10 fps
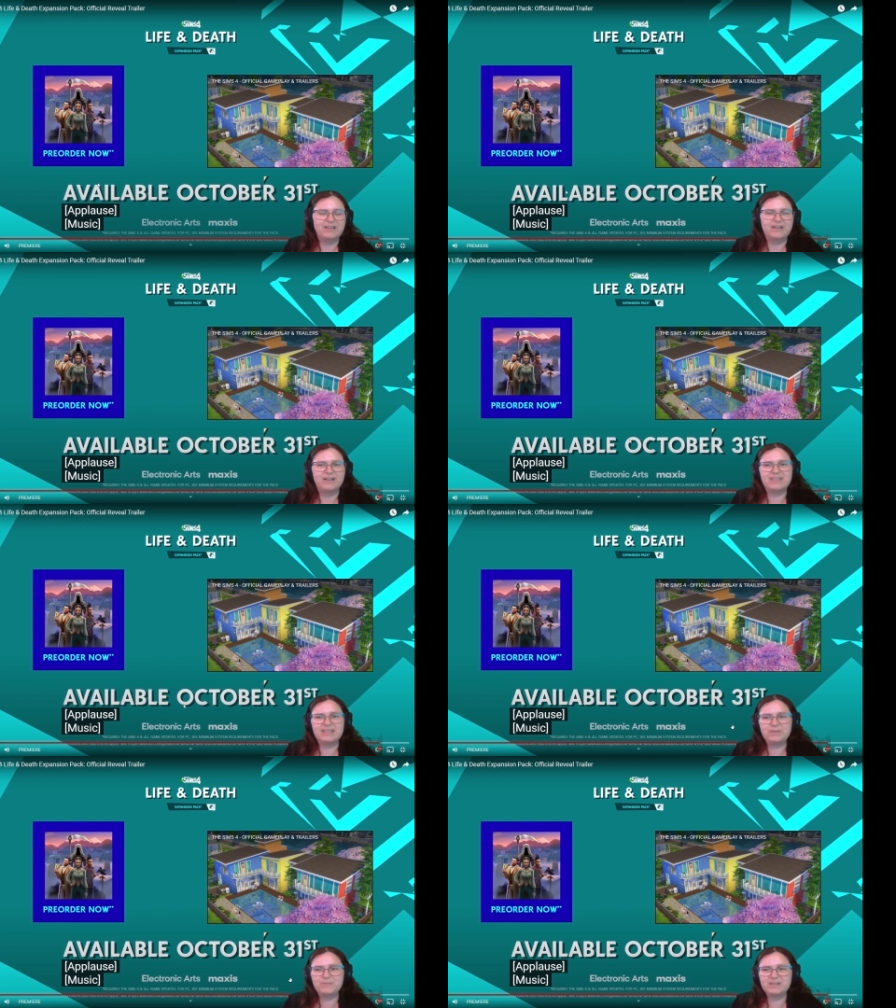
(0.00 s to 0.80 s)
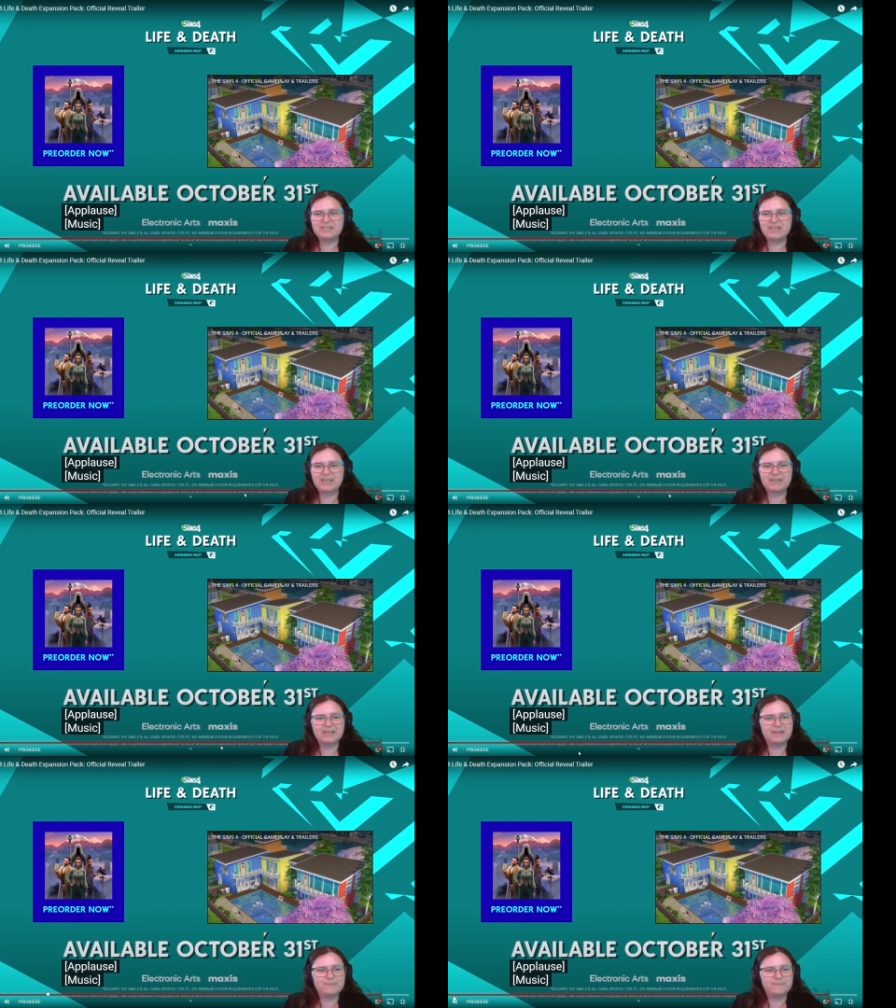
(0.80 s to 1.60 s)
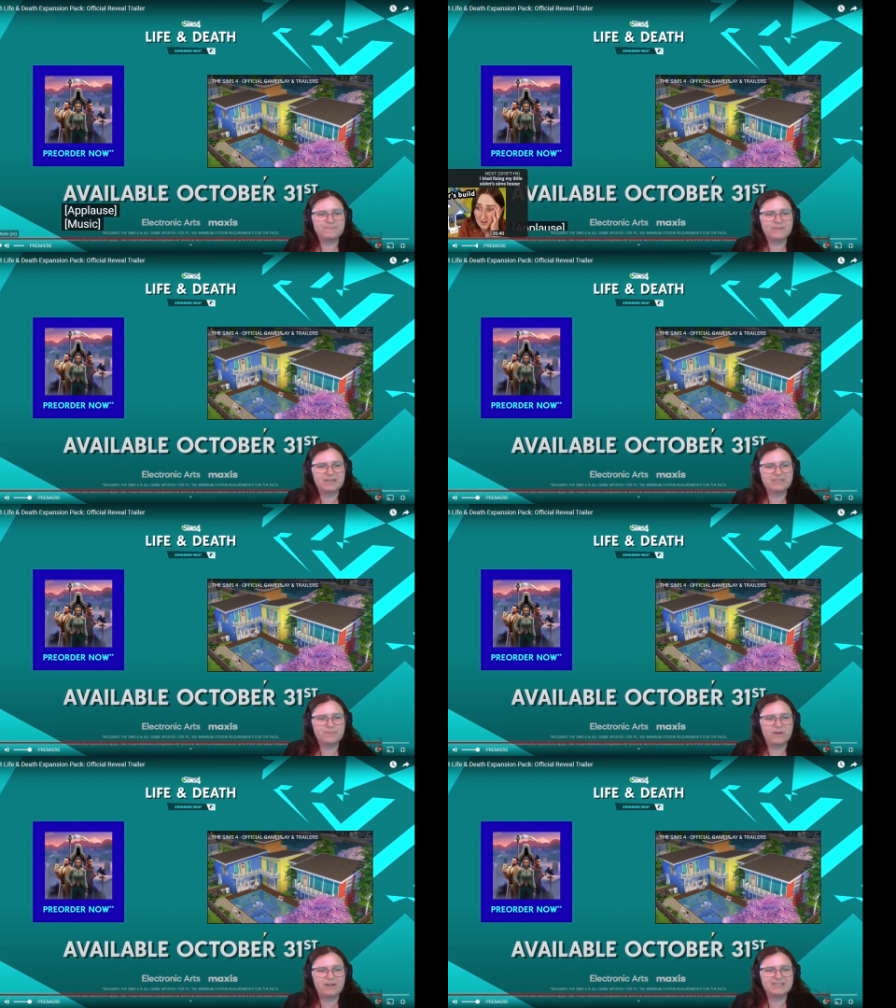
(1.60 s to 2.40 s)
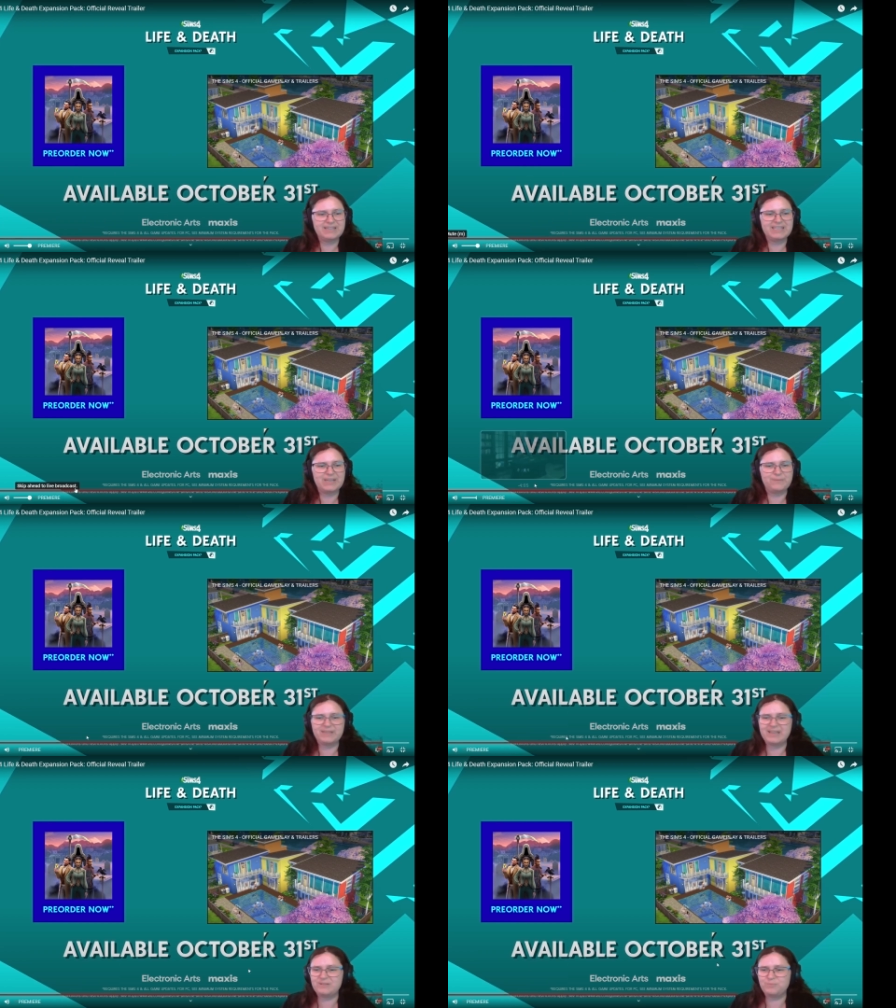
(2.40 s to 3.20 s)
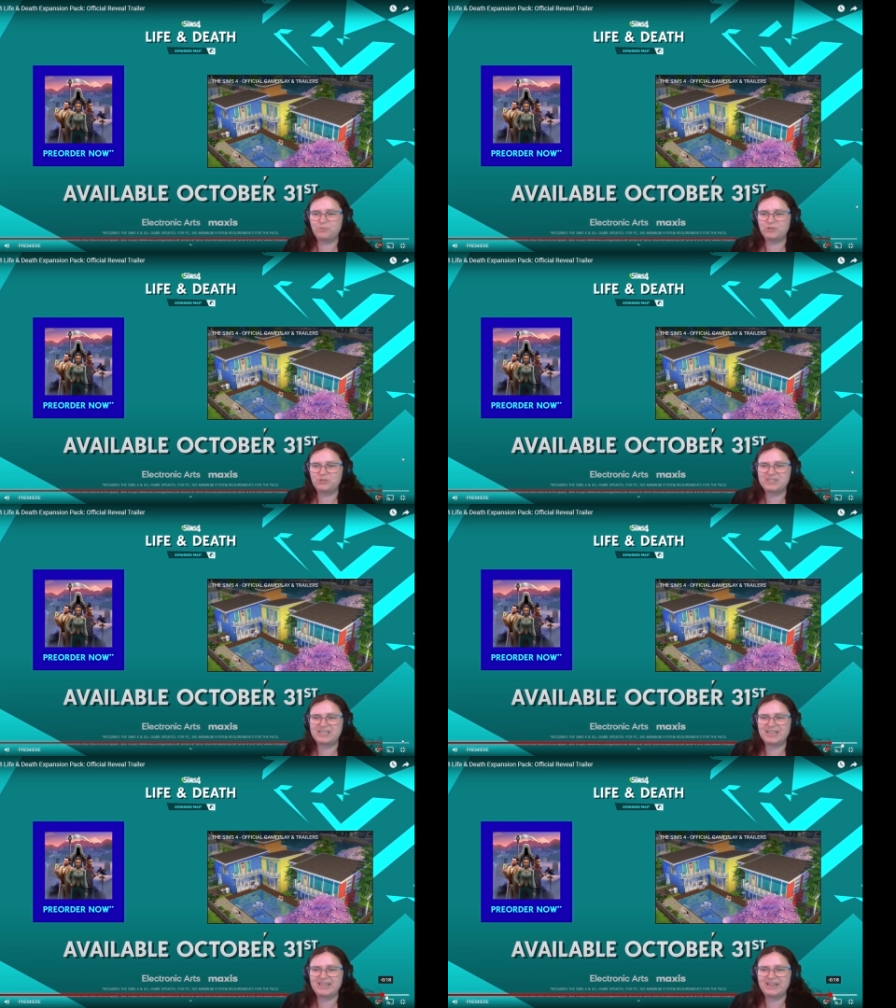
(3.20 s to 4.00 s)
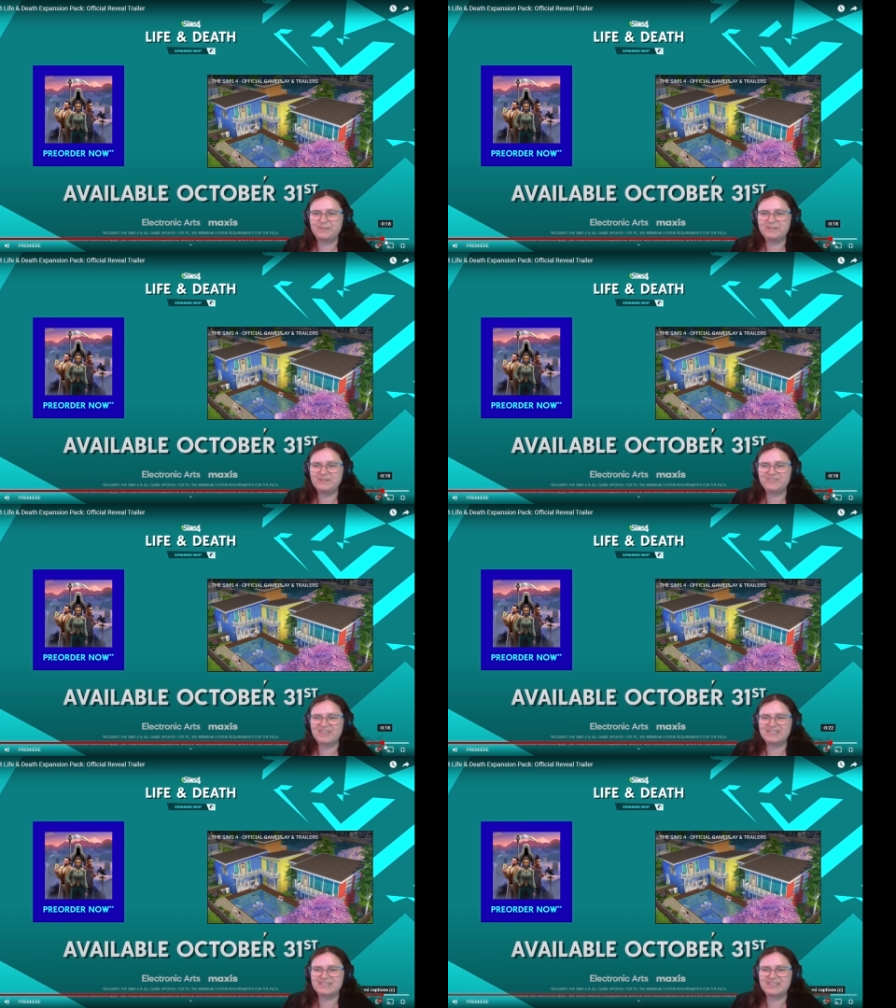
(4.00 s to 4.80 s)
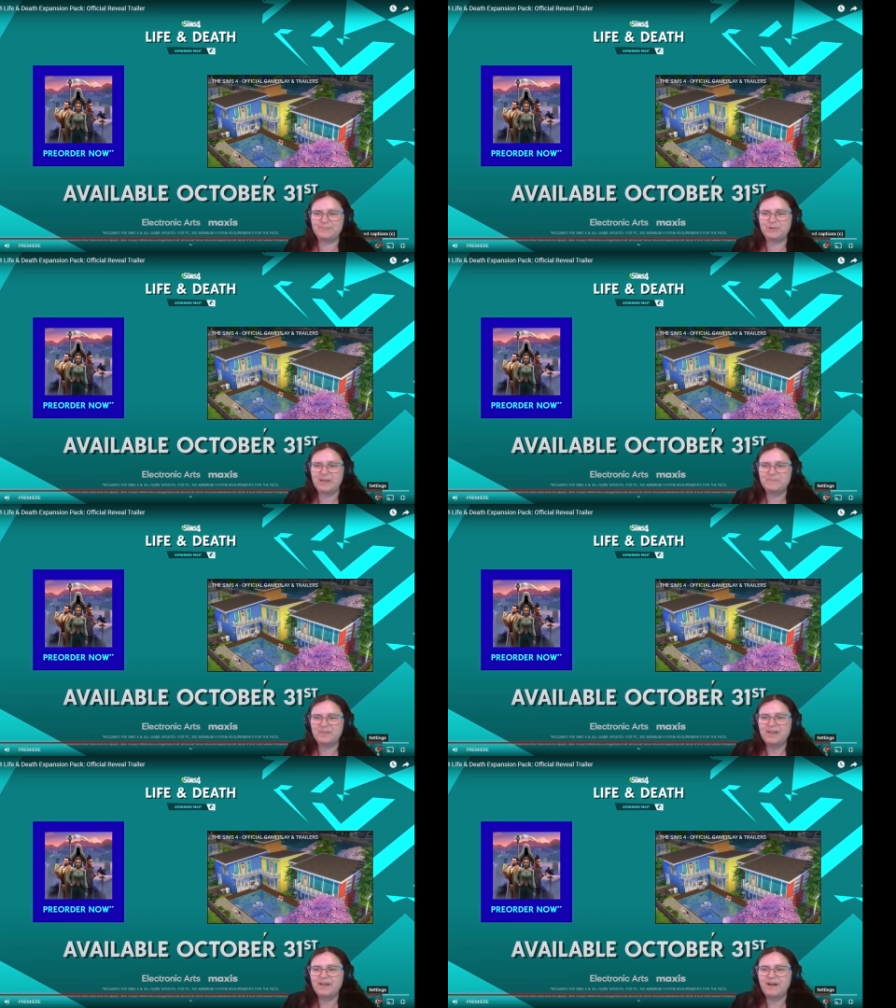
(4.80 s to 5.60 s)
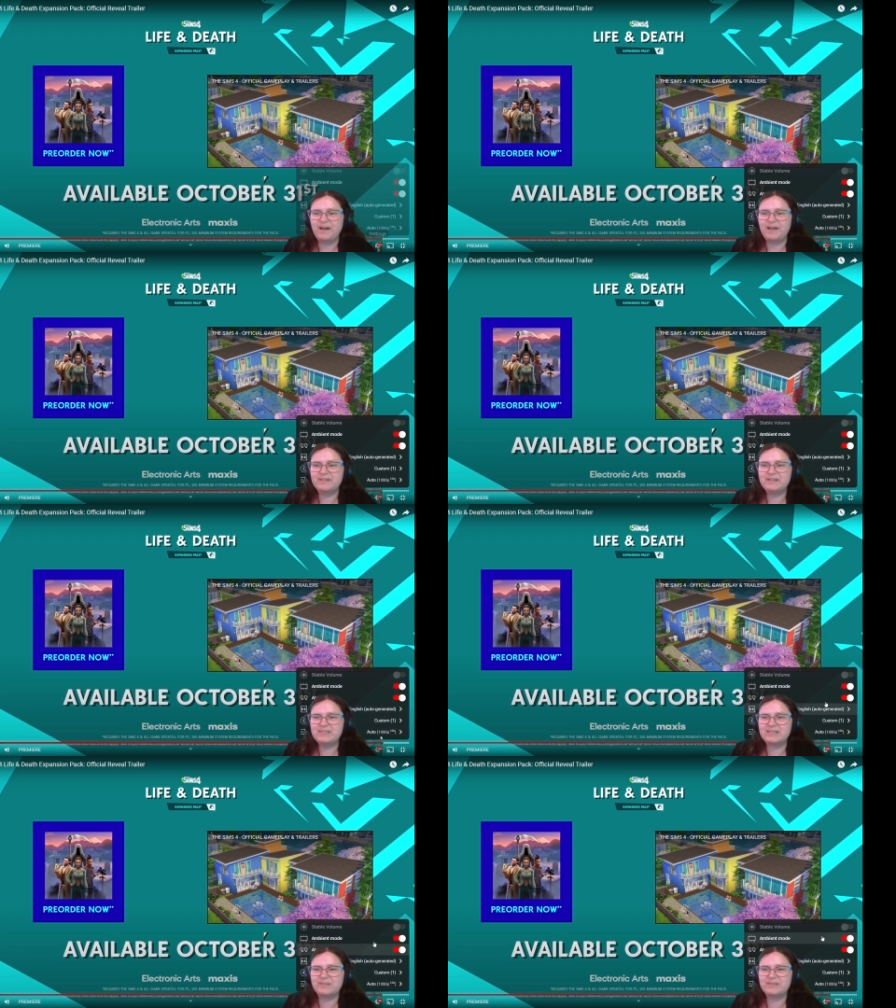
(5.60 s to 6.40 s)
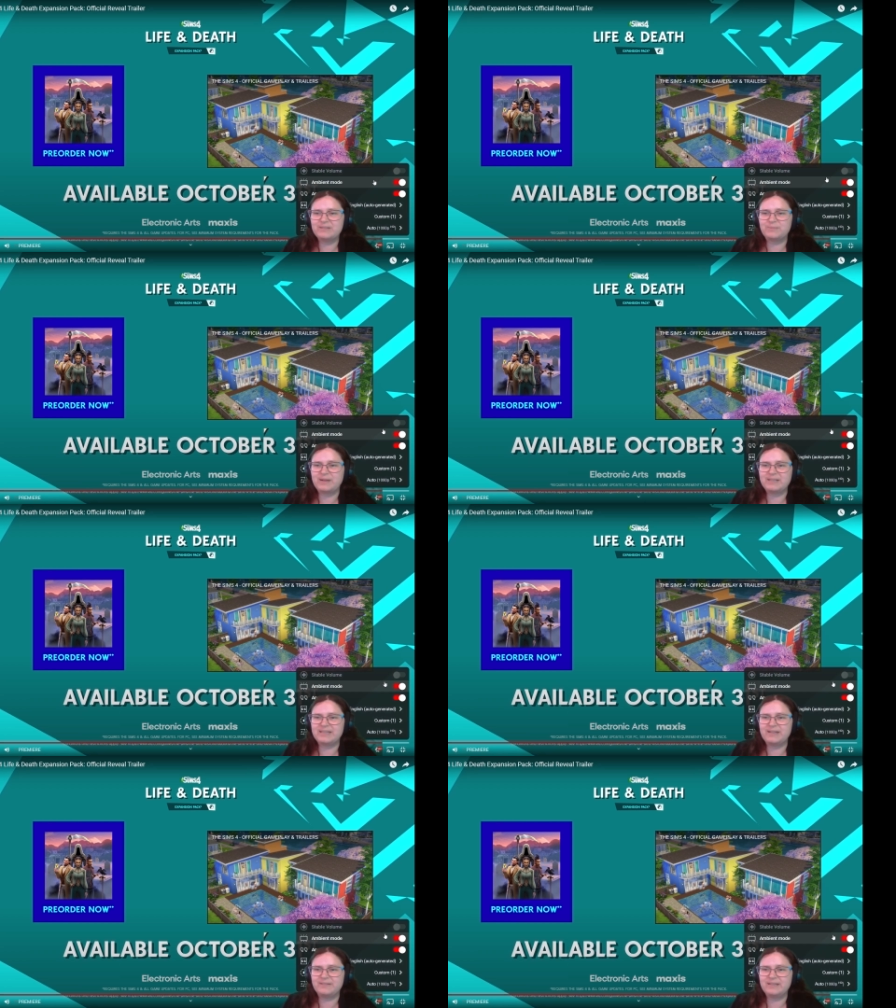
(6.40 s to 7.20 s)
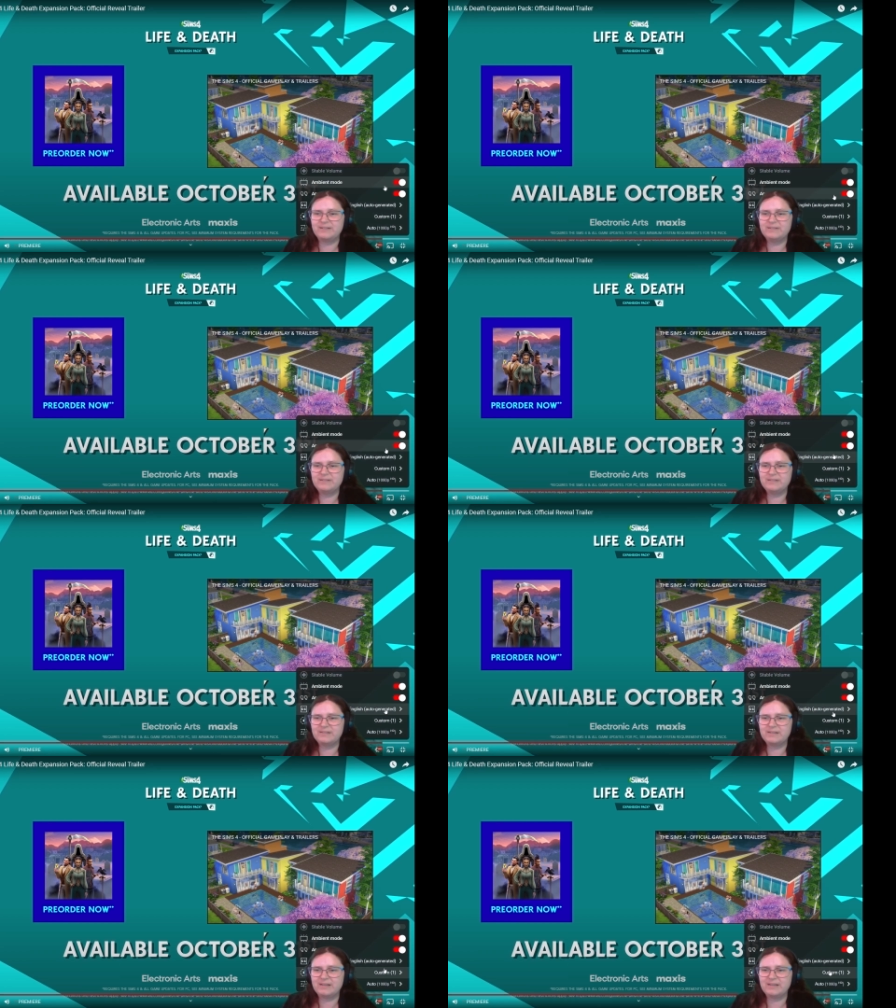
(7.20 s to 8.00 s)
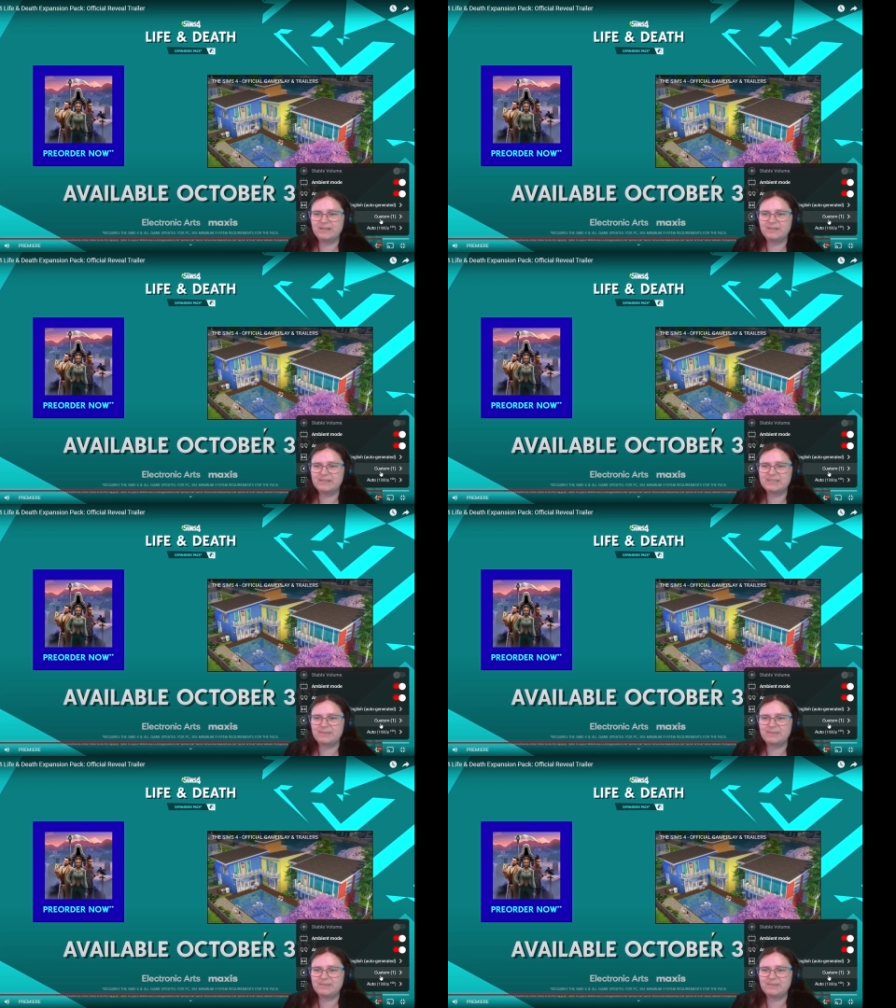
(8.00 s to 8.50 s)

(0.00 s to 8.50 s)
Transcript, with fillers: I think there was like com- custom content that would let you do portraits like that. I wonder if that's the same. Okay, I'm going to slow this right down here. Uh, let's see,